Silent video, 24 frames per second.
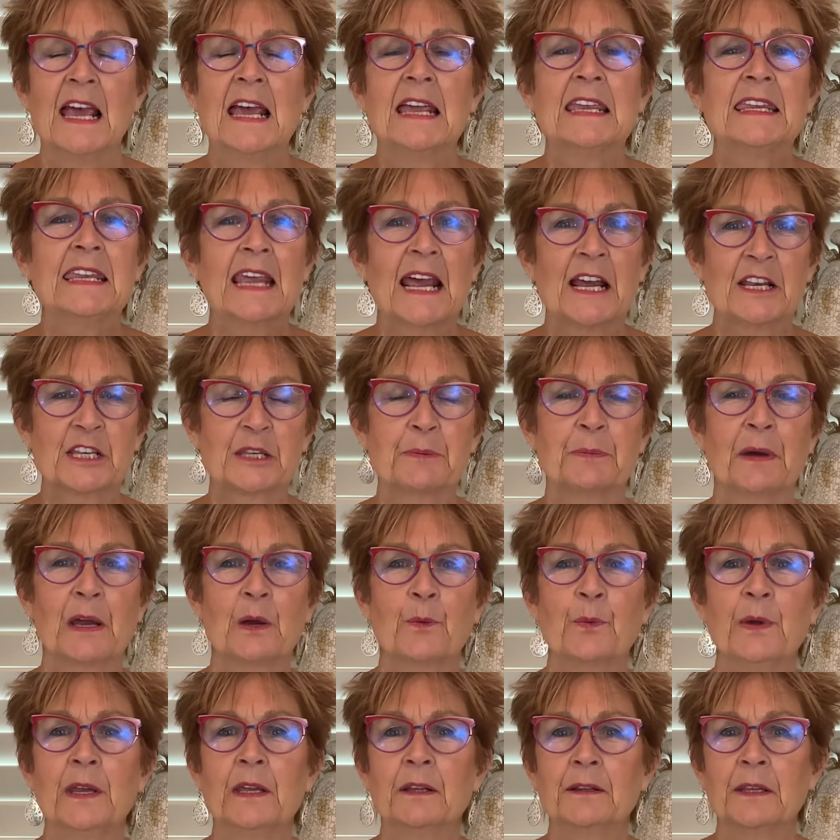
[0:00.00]
Yes, my
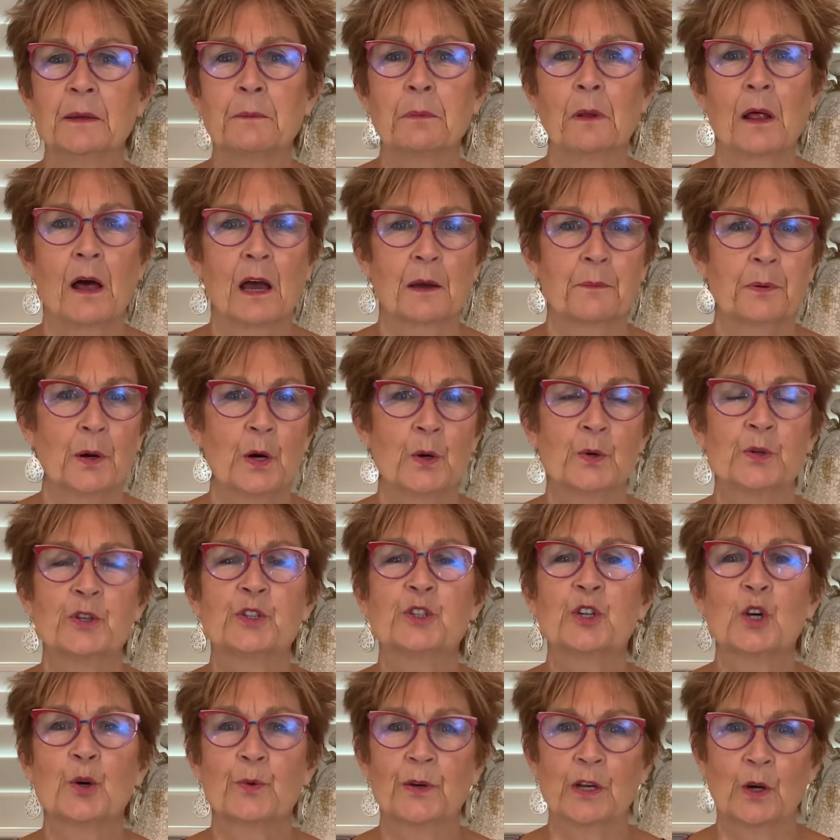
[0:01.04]
weekly blog posts
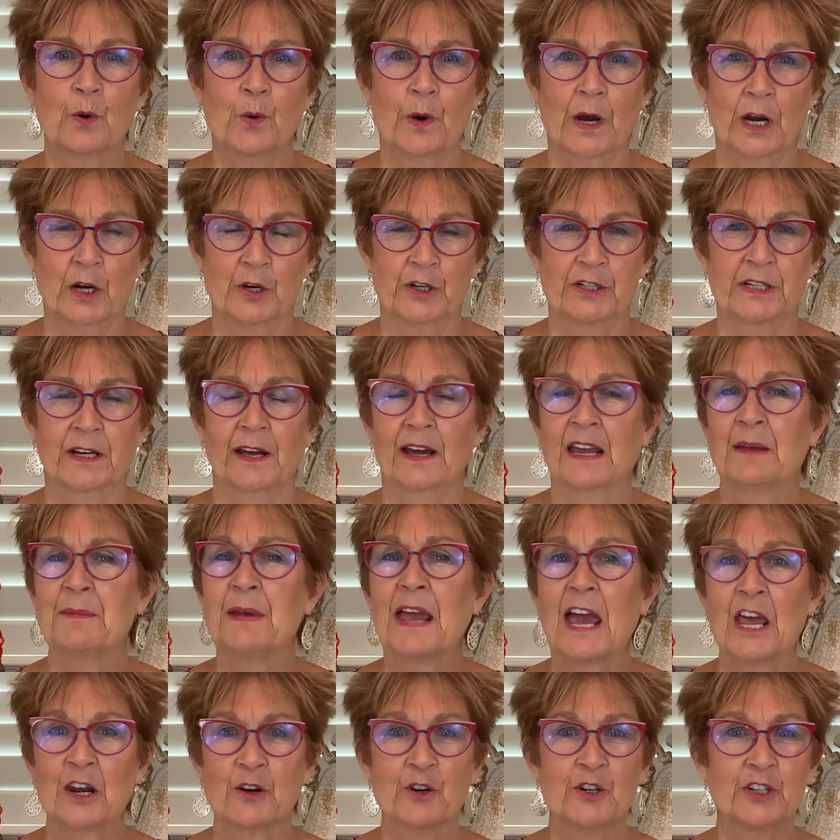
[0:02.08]
do require time,
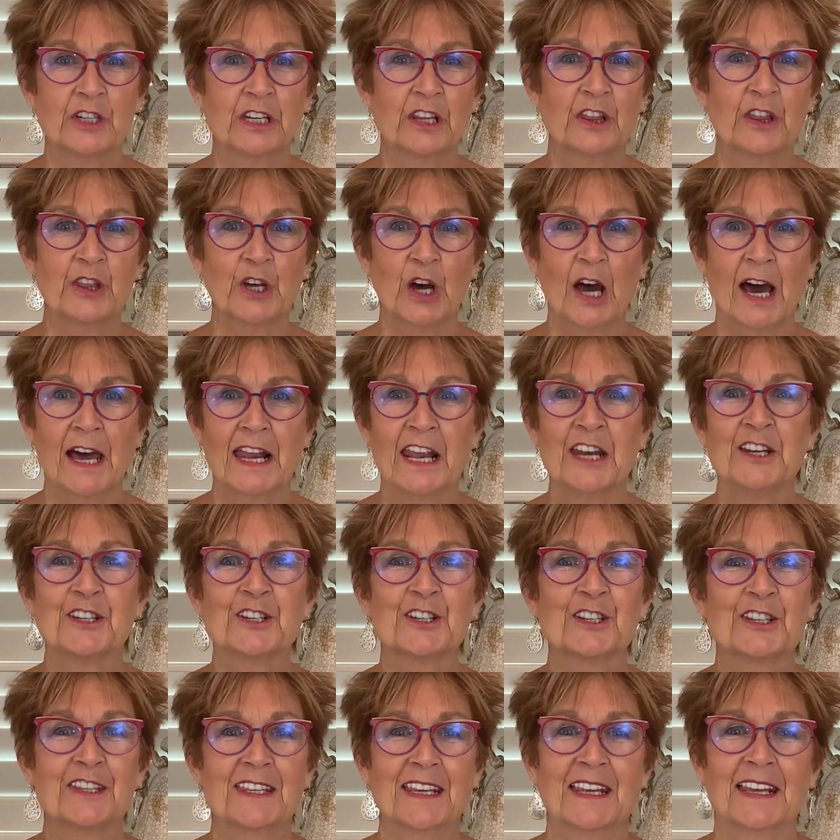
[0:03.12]
energy, and thought. And
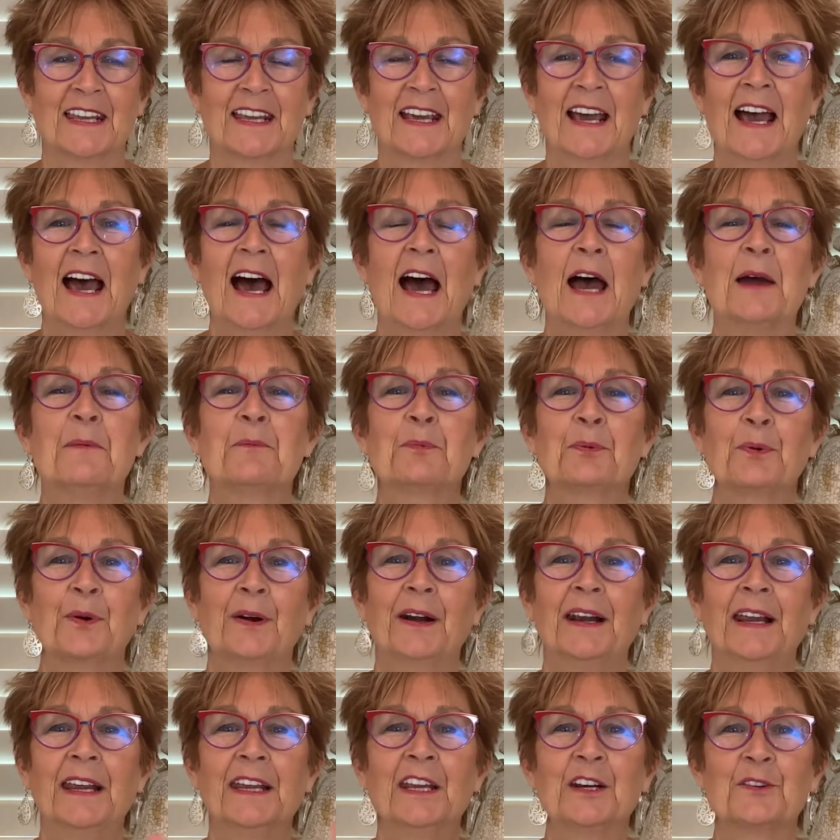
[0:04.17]
just think, I'm
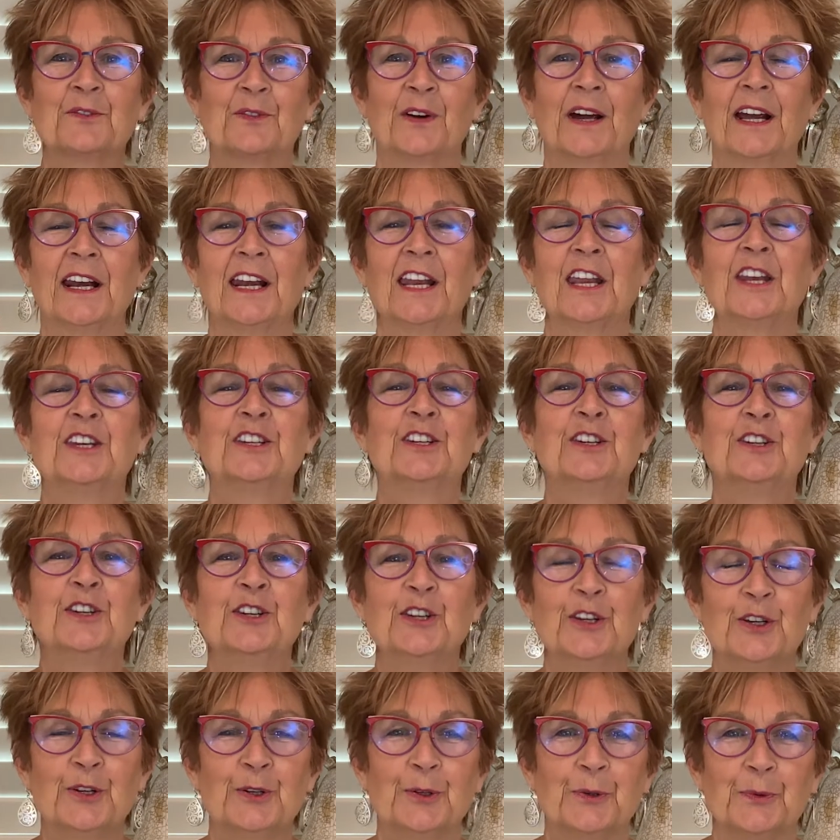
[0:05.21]
praying and writing to
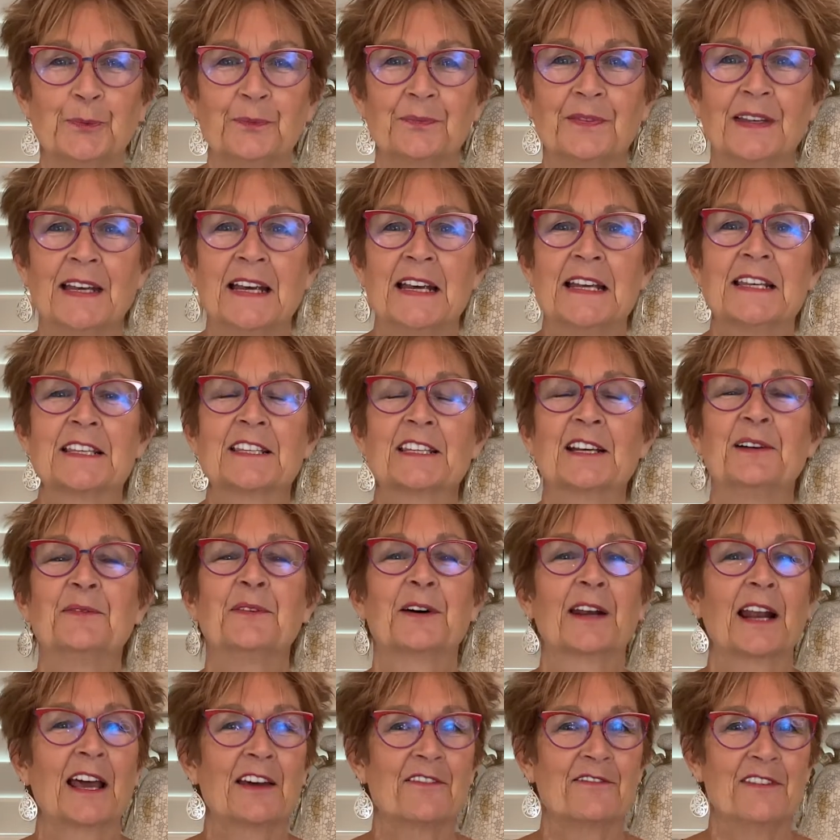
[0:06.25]
you, someone
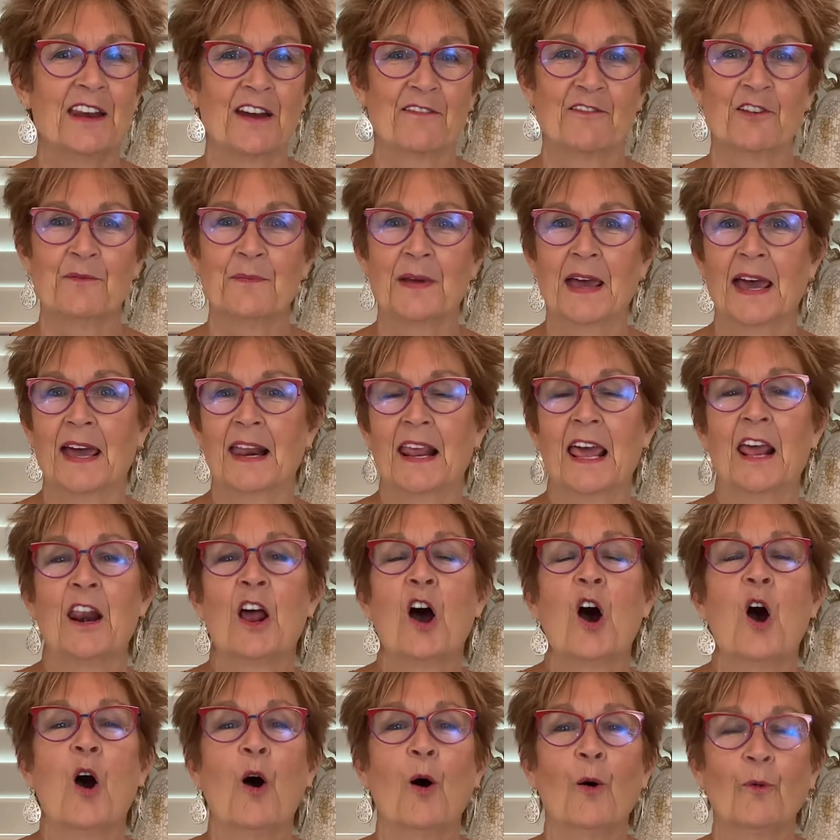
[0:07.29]
I've never met, and
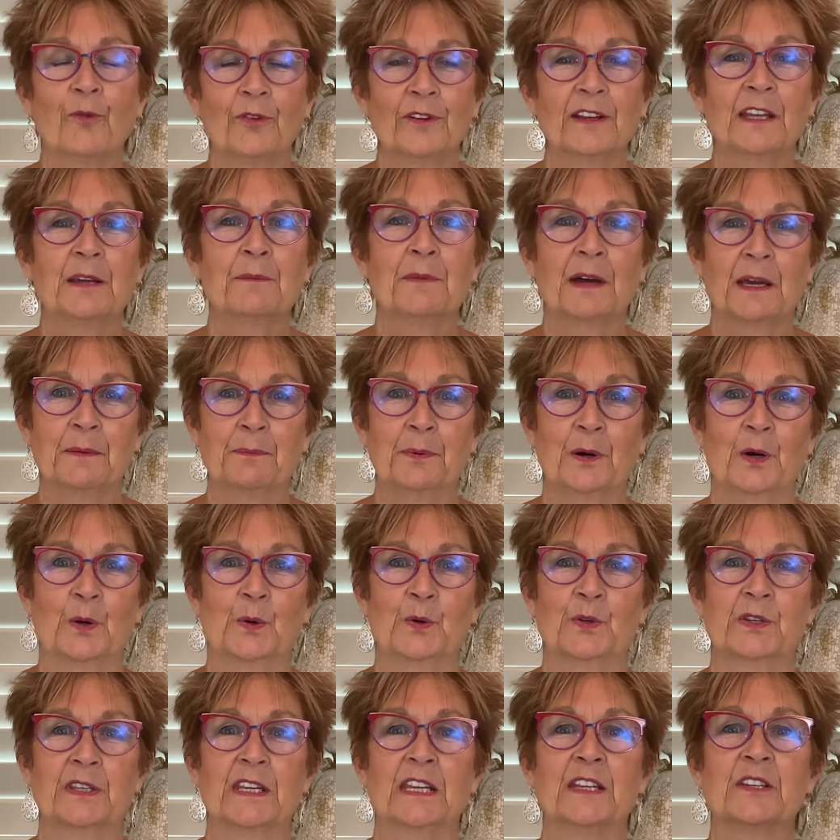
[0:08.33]
hopefully my
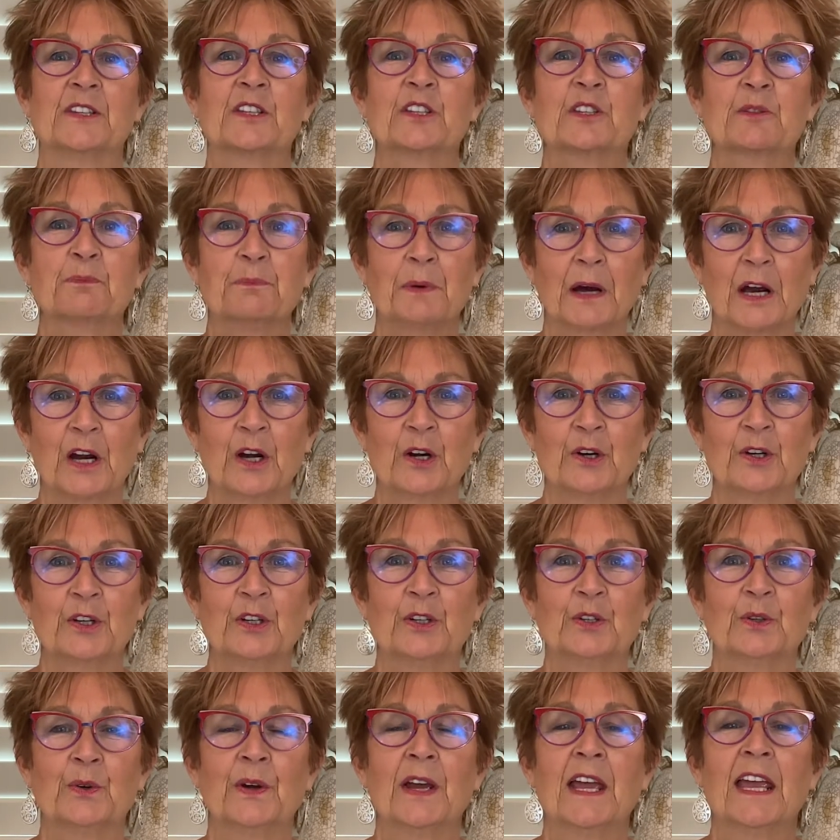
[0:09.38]
posts inspire
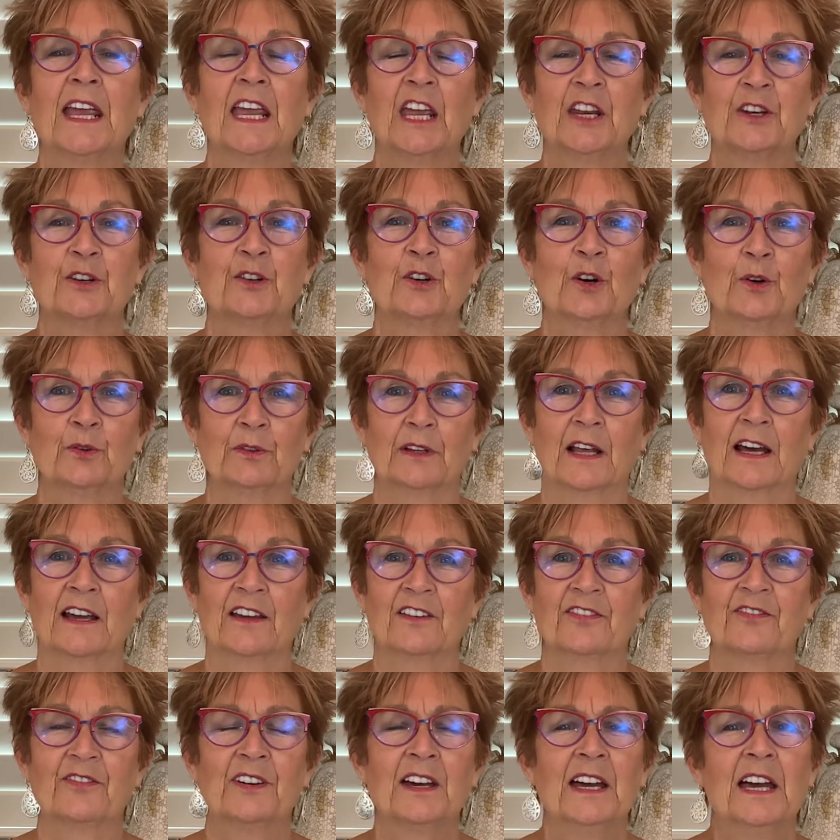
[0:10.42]
you in your own
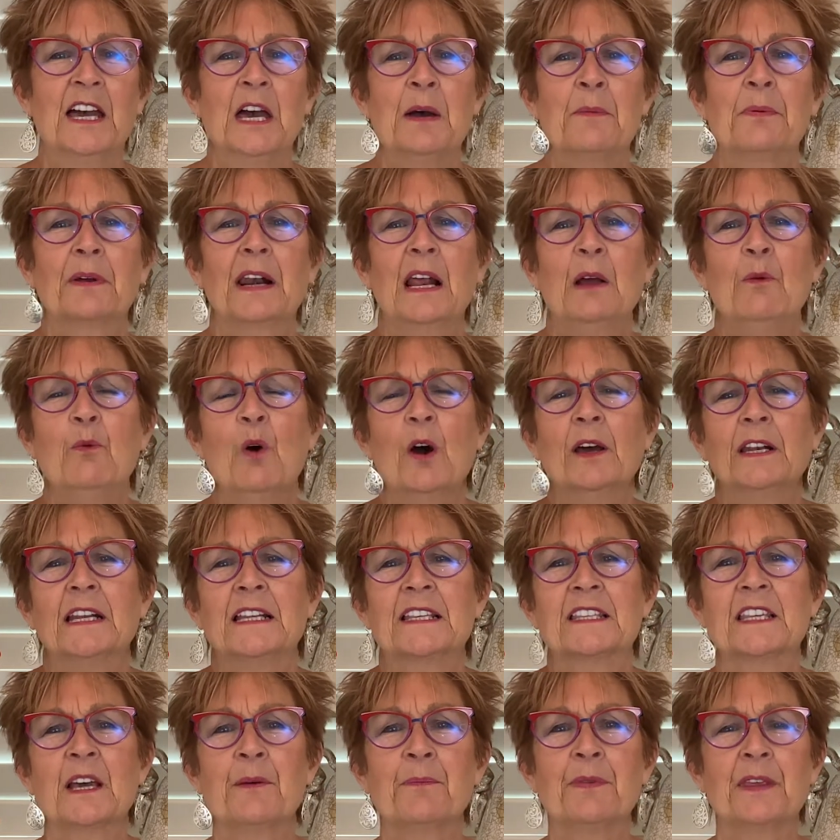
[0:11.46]
life but I wanted
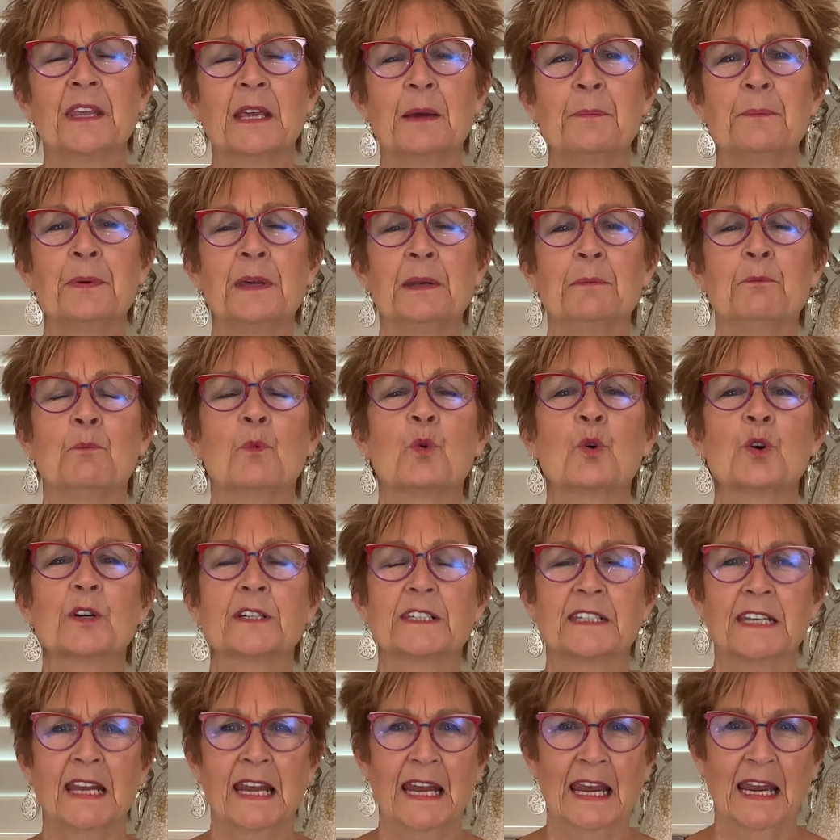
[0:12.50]
something a bit more
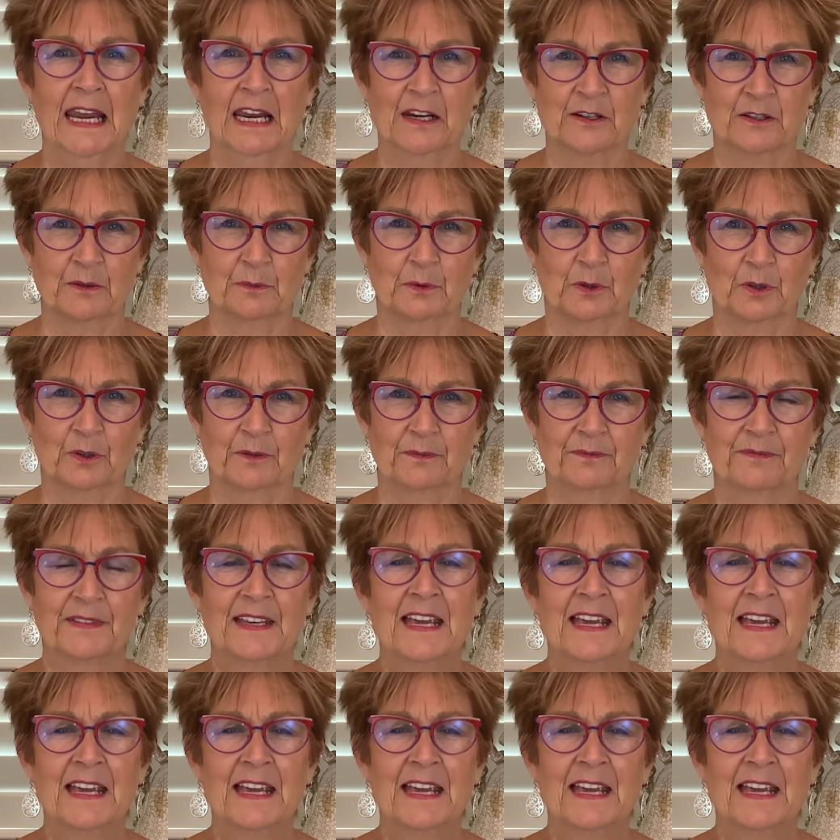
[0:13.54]
tangible.